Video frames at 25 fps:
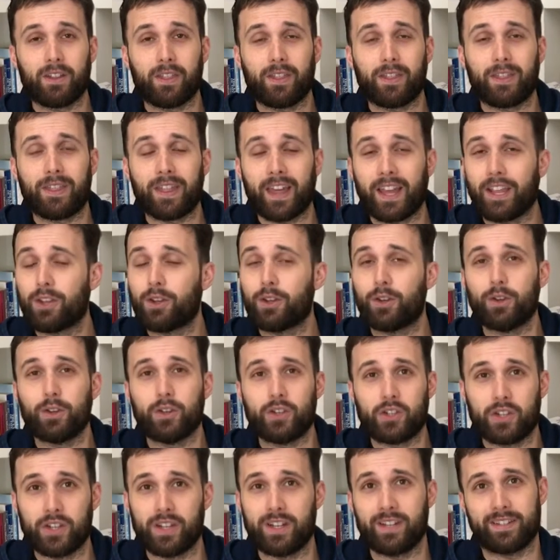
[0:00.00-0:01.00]
thank you,
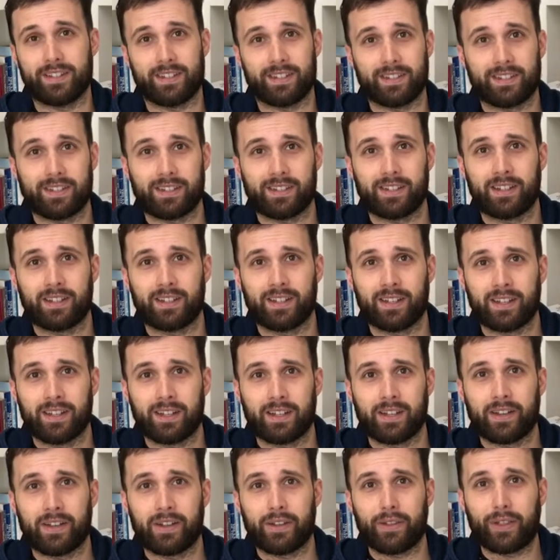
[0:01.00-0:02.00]
Jesus.
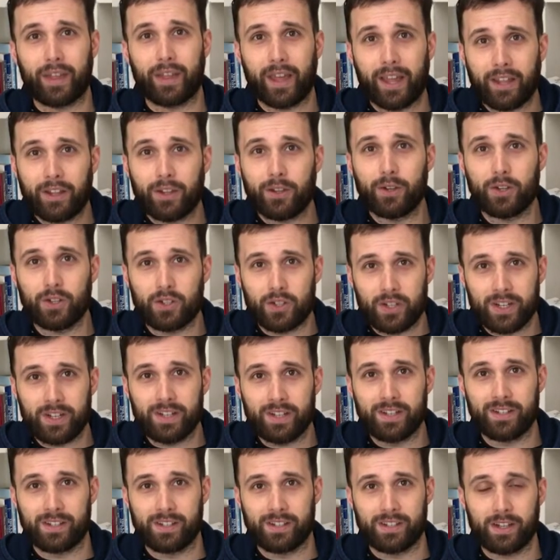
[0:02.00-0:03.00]
Thank you,
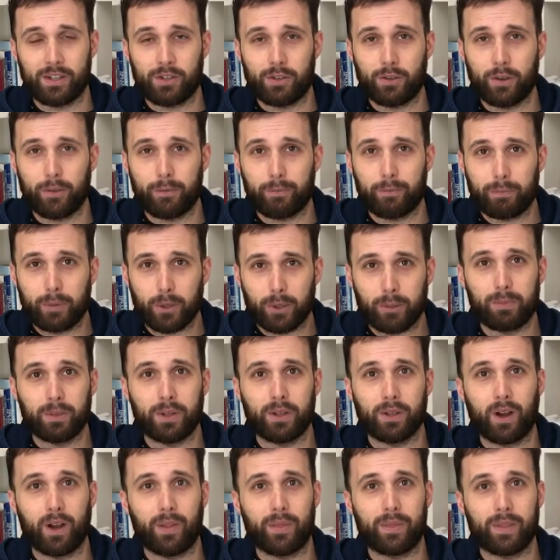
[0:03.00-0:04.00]
Jesus, that you have put
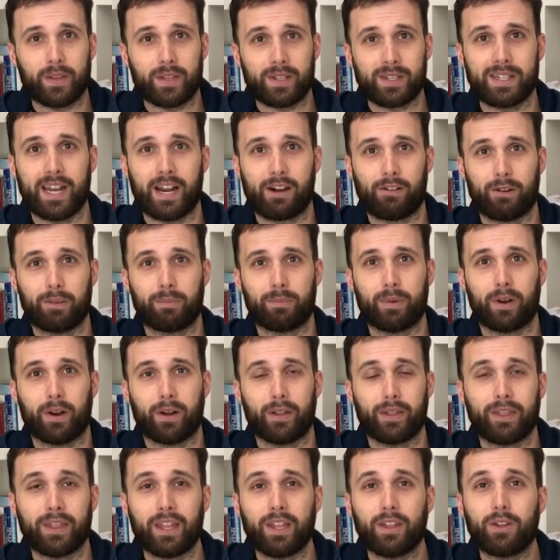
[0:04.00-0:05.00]
me on this narrow
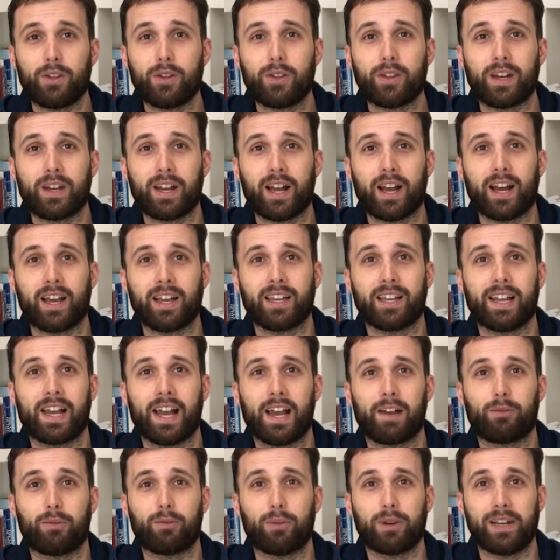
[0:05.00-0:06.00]
path. Thank you that I can
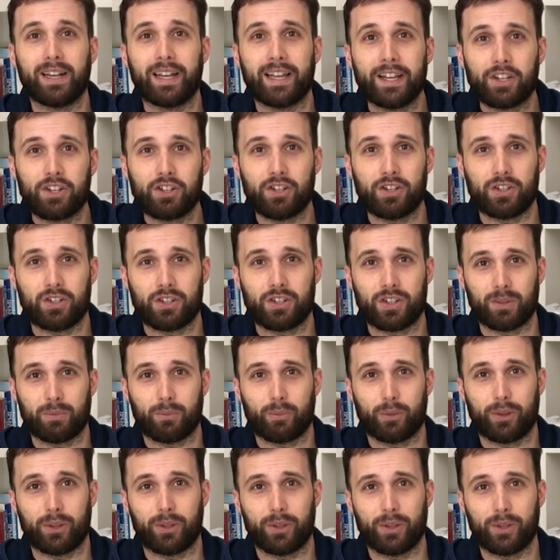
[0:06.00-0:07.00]
have relationship
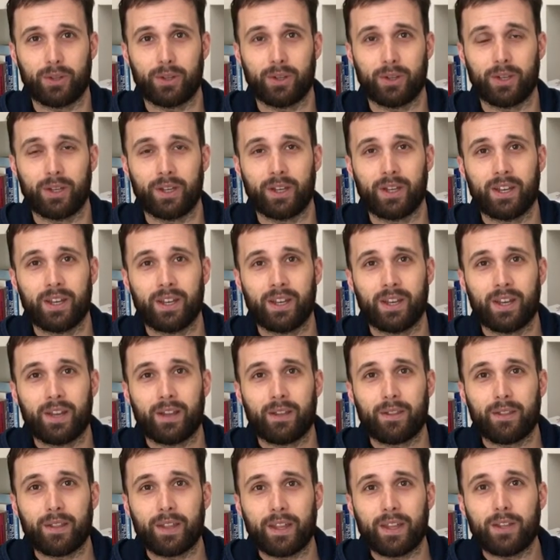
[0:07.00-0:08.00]
with you.
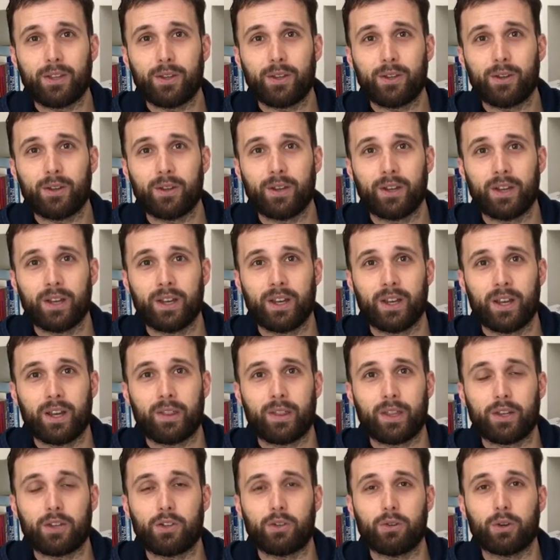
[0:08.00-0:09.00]
Thank you
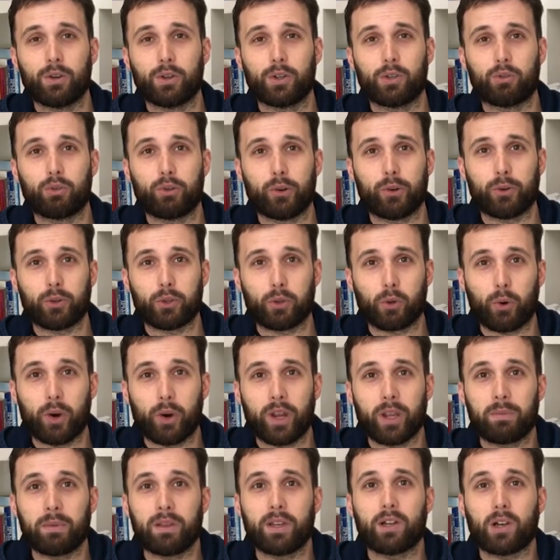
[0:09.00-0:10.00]
that you are
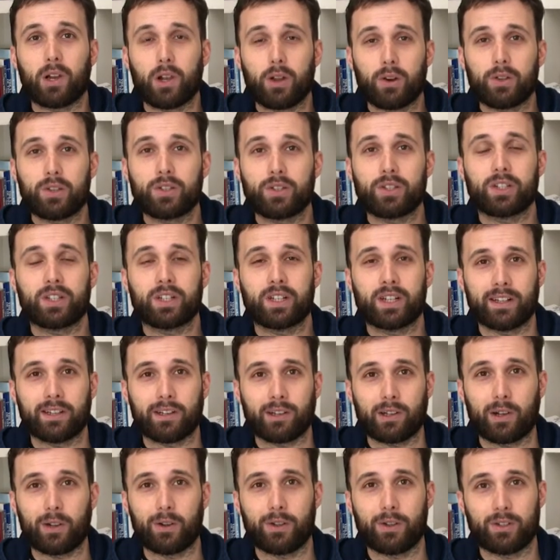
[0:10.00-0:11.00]
drawing me closer and
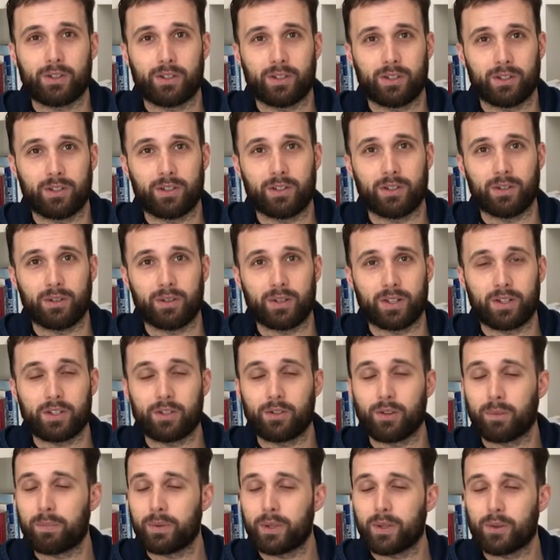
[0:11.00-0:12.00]
closer to you. It's
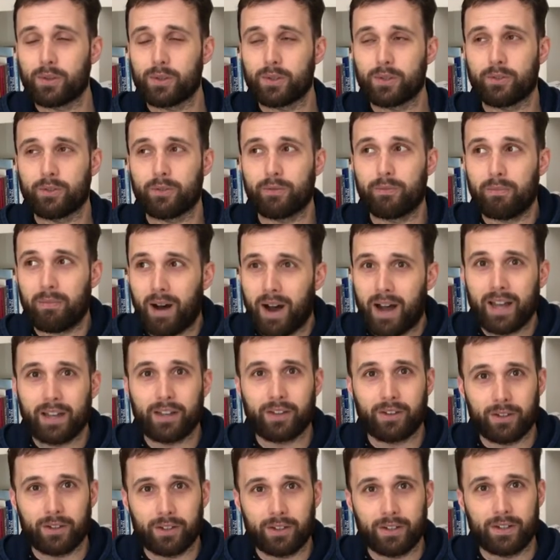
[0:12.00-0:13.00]
not because of my
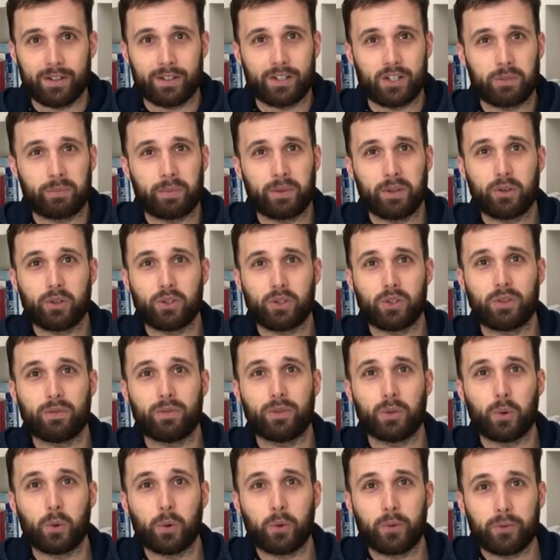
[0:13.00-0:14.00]
goodness, it's because of
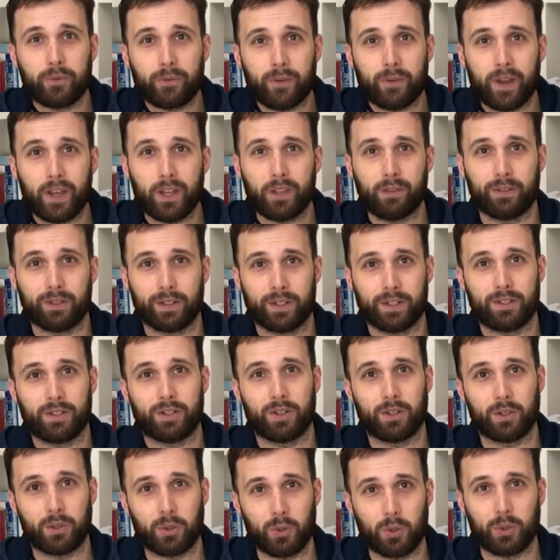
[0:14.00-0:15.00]
your faithfulness
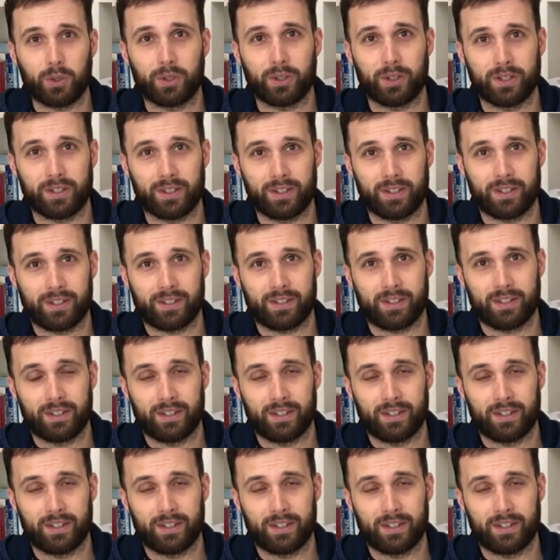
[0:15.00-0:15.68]
and your goodness.